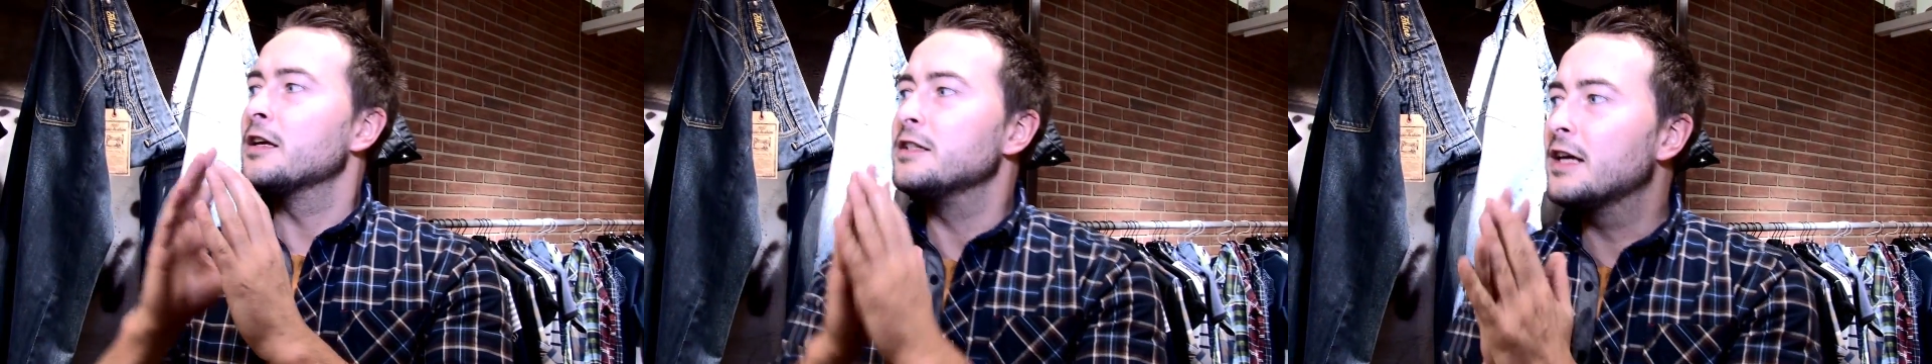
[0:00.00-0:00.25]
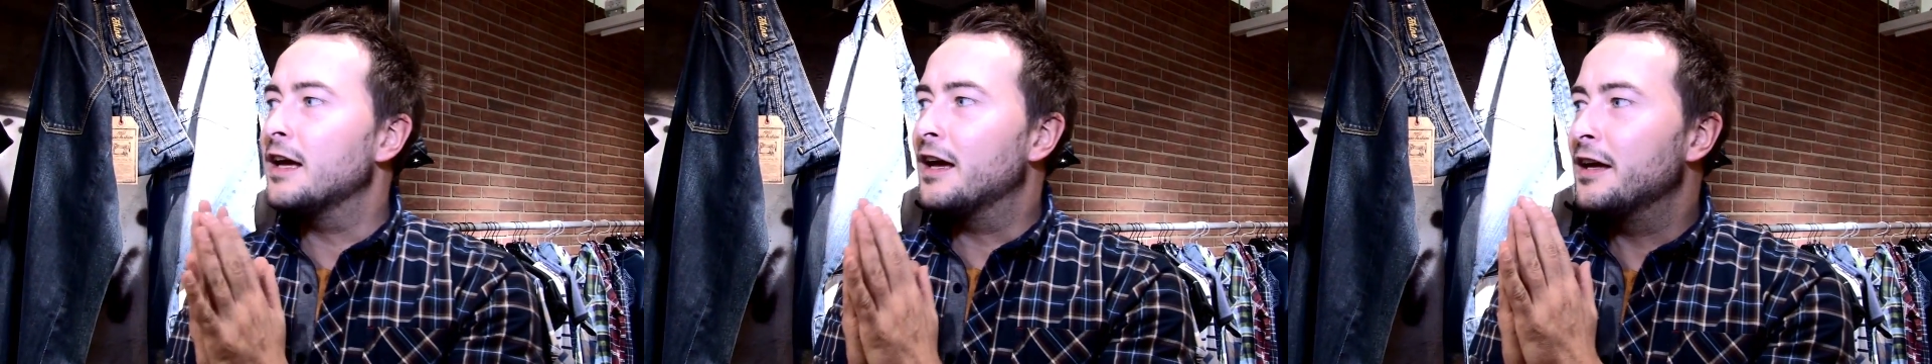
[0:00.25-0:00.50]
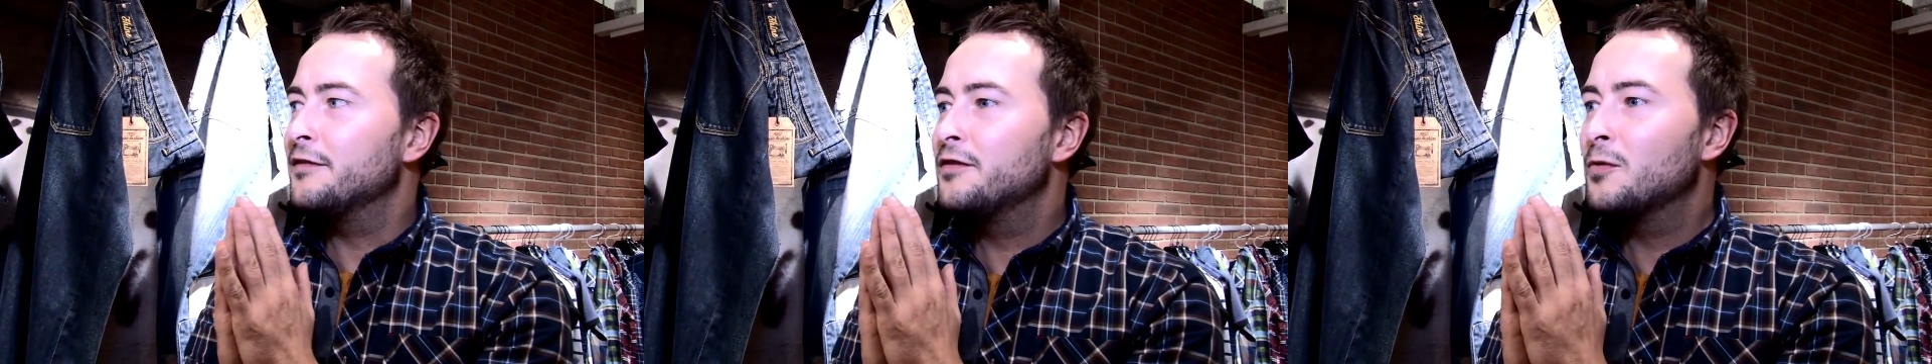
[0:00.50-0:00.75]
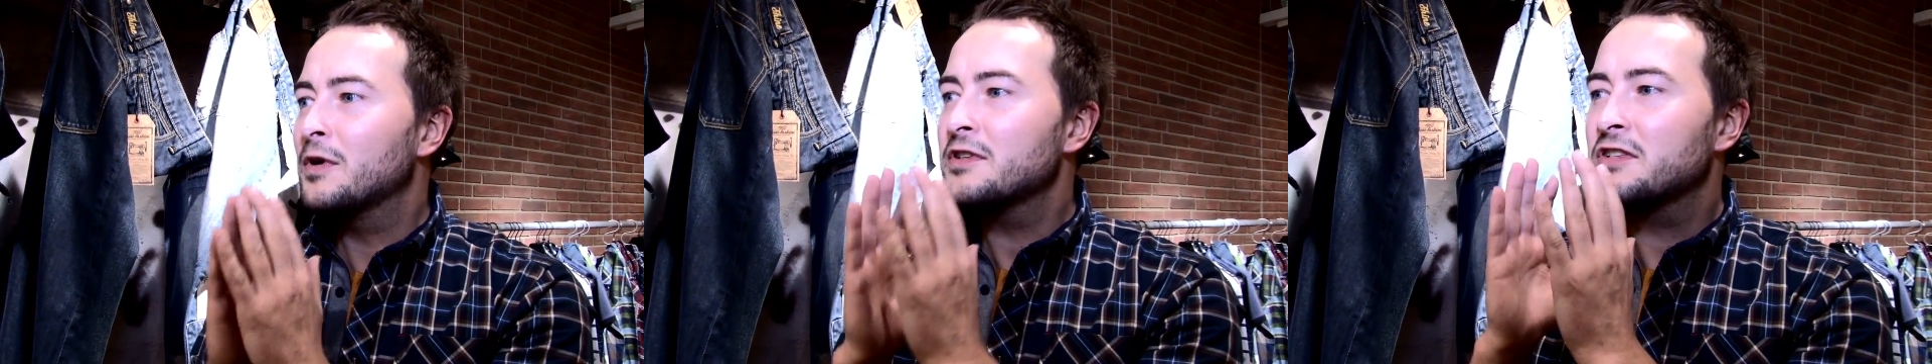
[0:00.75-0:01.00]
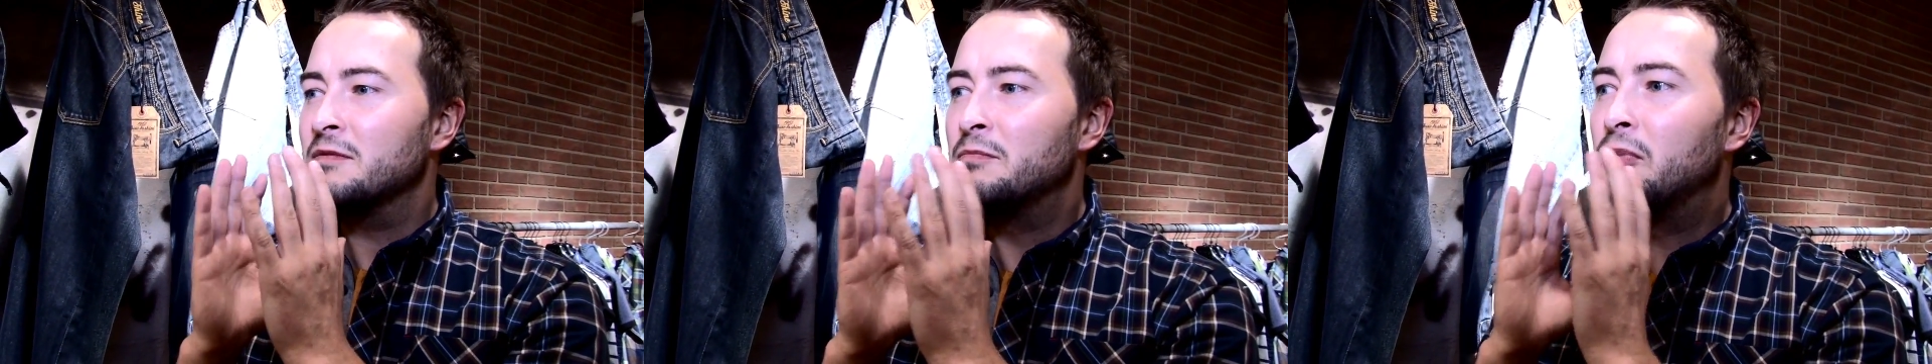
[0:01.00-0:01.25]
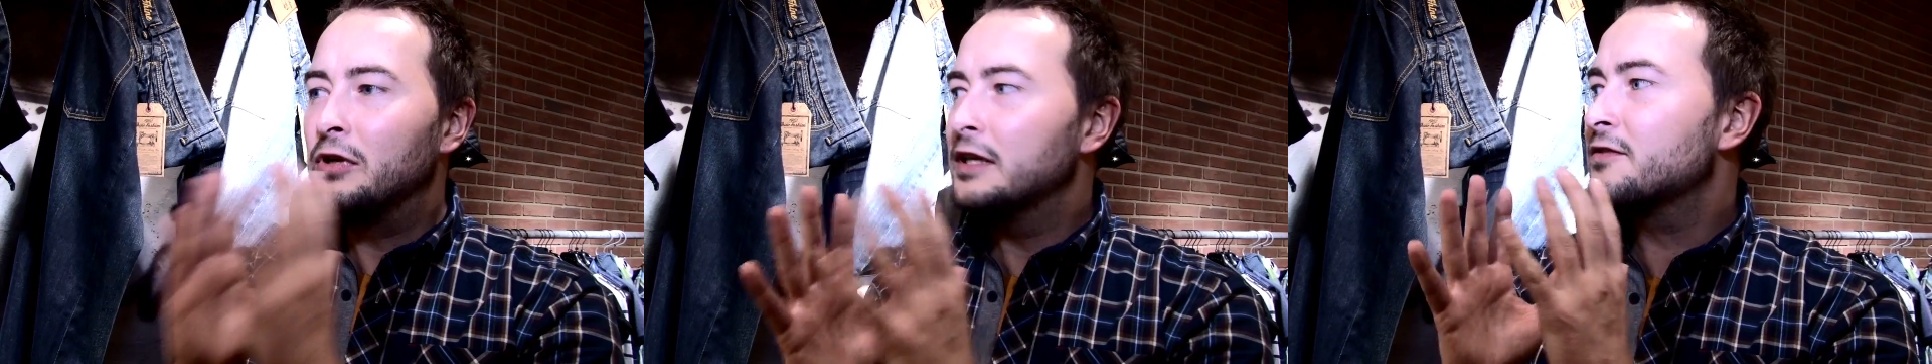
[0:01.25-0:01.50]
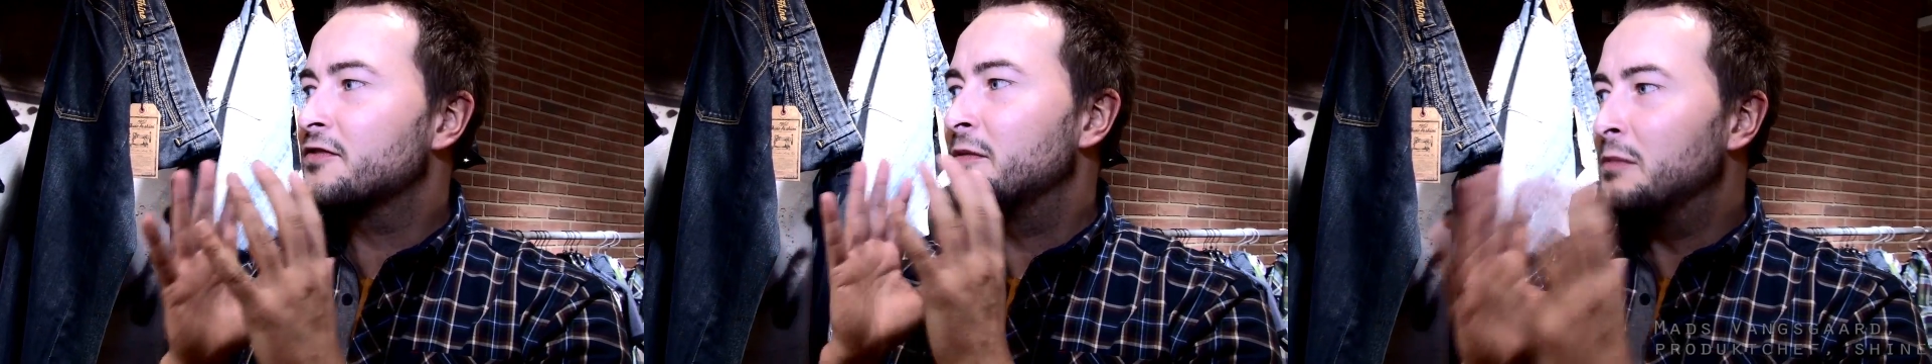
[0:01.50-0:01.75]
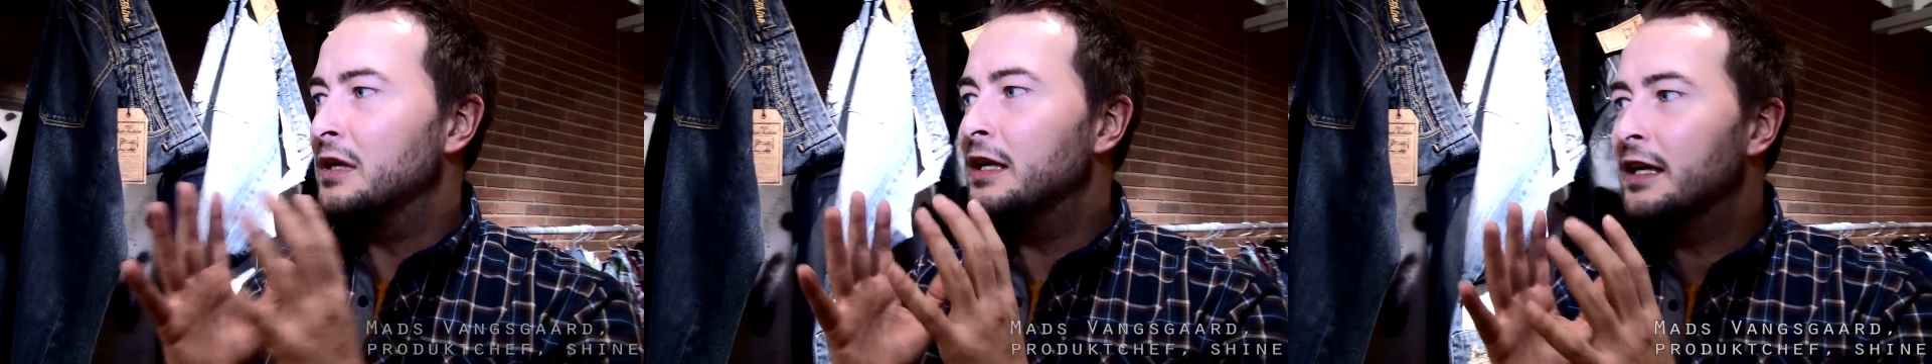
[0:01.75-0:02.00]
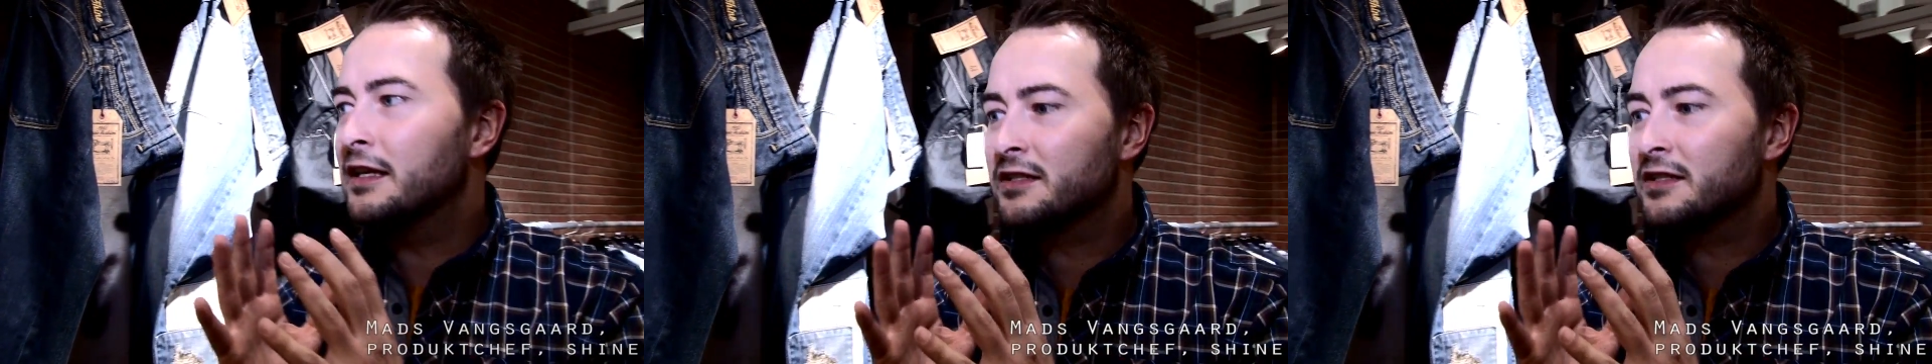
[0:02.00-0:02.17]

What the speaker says: Yeah, if you want some bullets from me,